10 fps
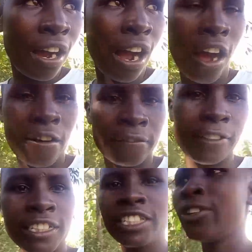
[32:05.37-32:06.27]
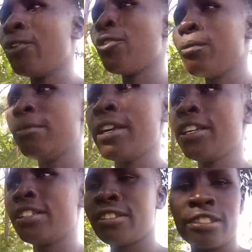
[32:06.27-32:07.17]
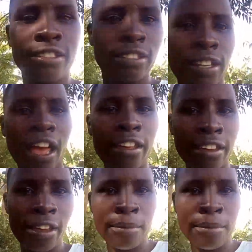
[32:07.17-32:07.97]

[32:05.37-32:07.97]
I've reached the home and I came